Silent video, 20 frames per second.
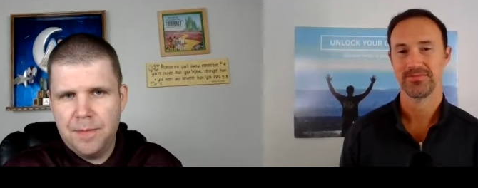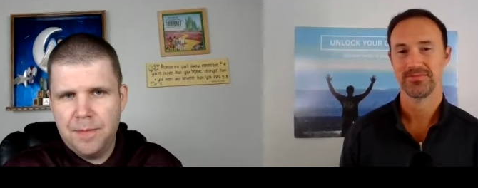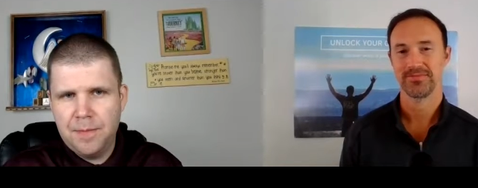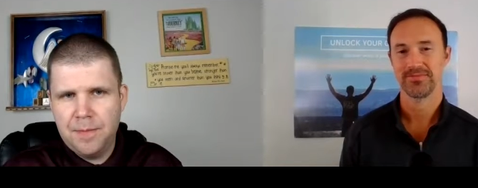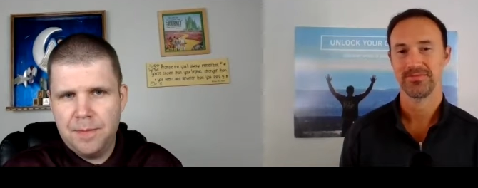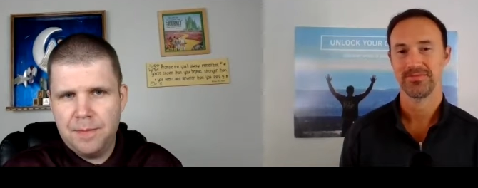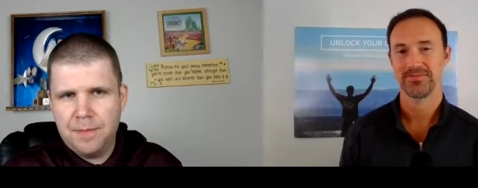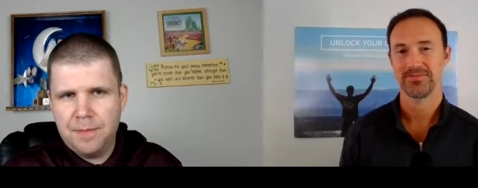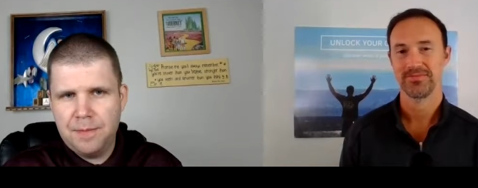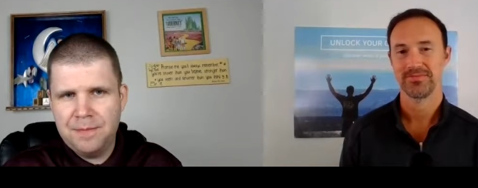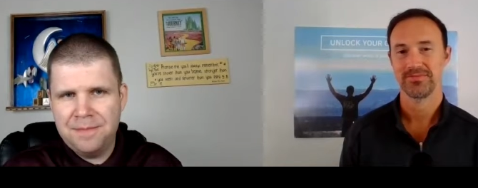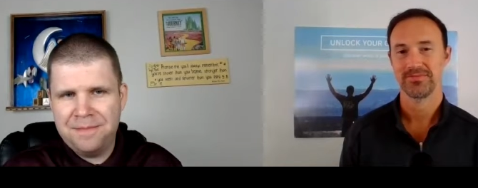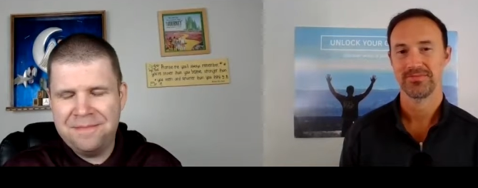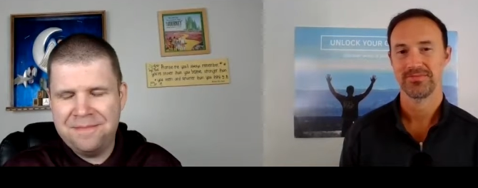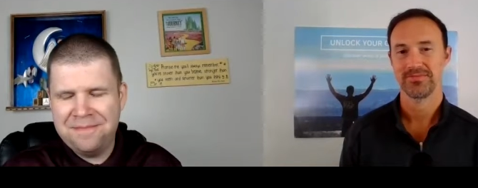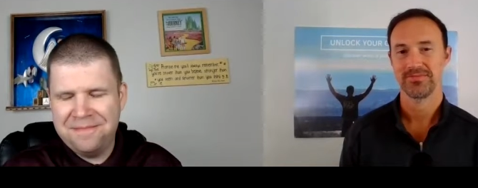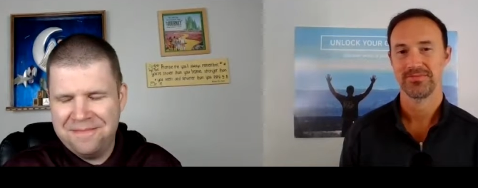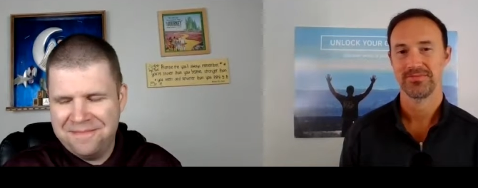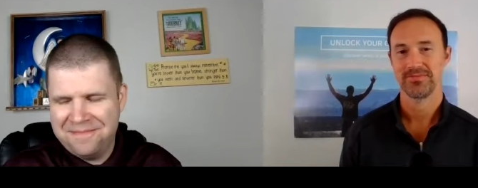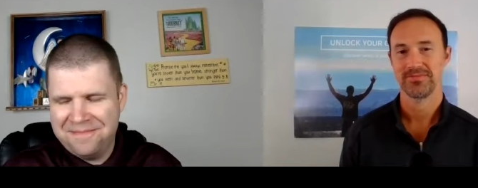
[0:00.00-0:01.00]

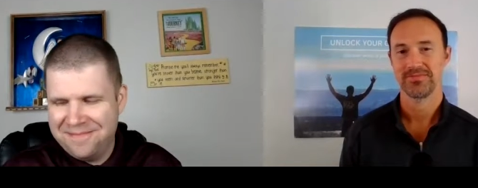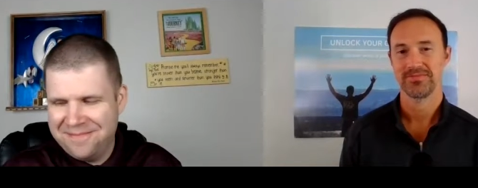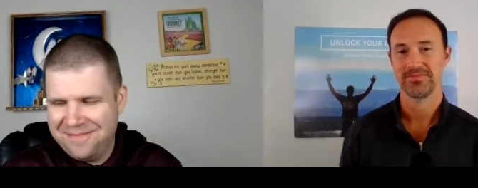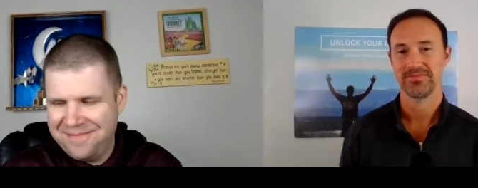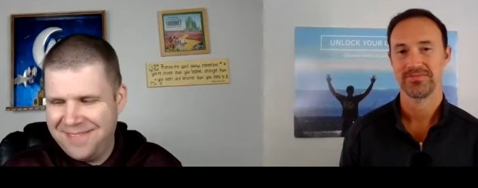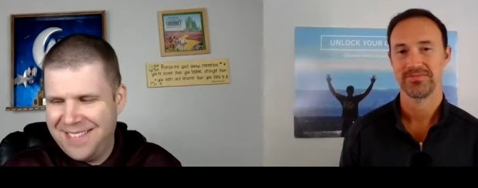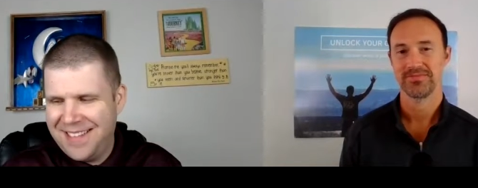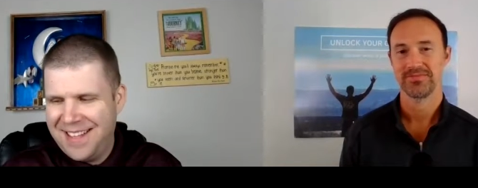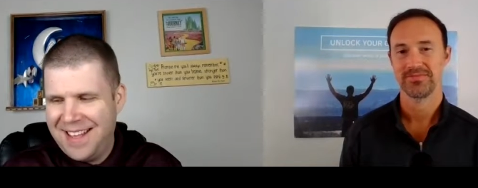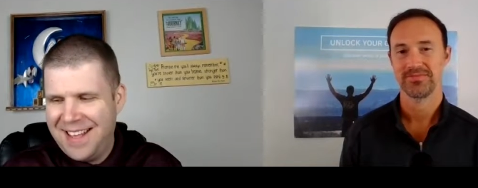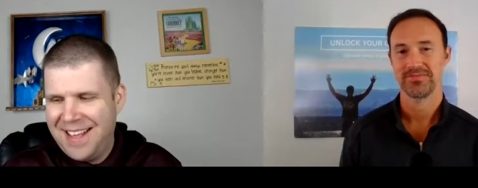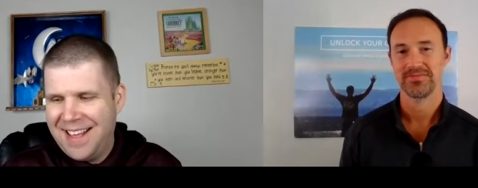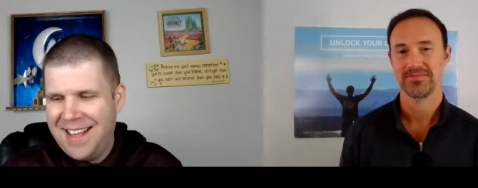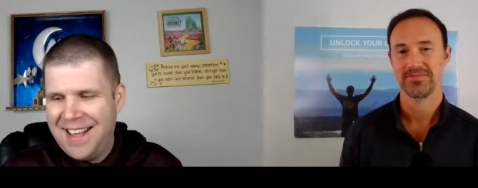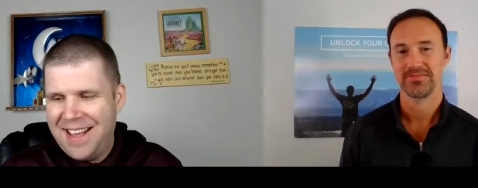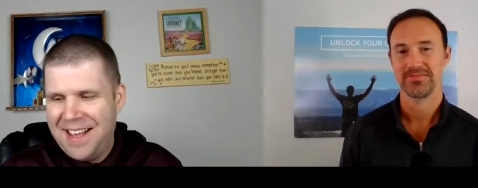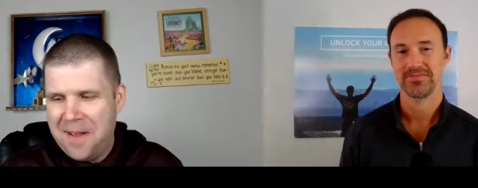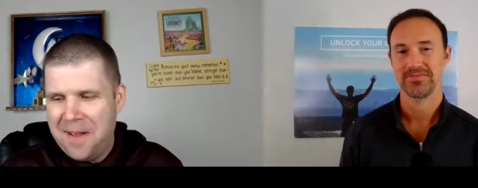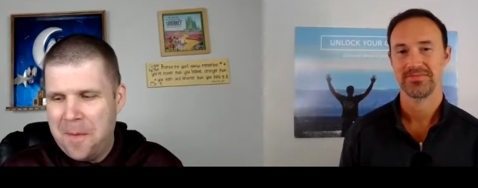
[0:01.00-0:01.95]
Nothing is said.